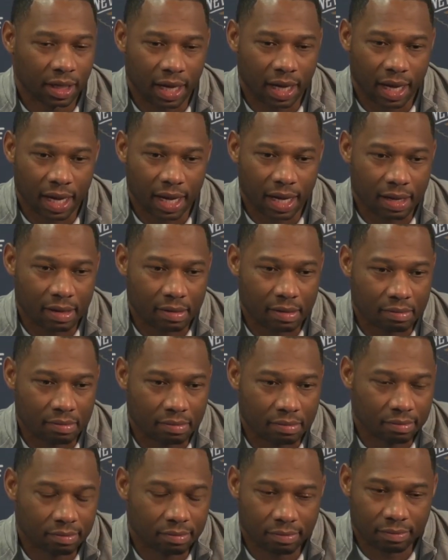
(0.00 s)

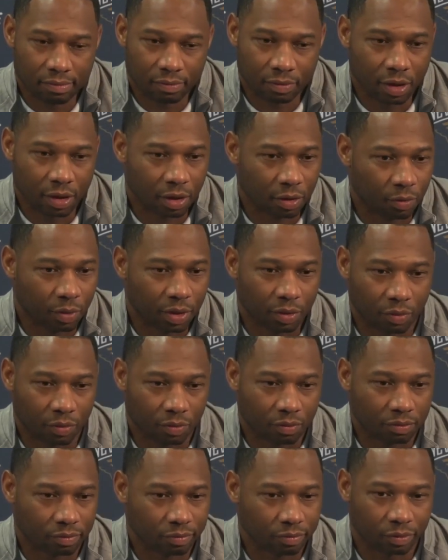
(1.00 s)
And look,
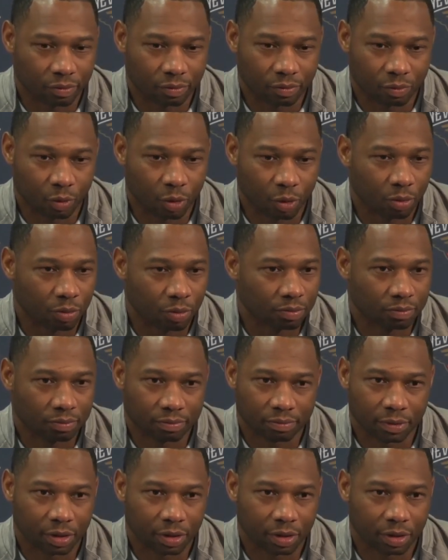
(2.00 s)
we'll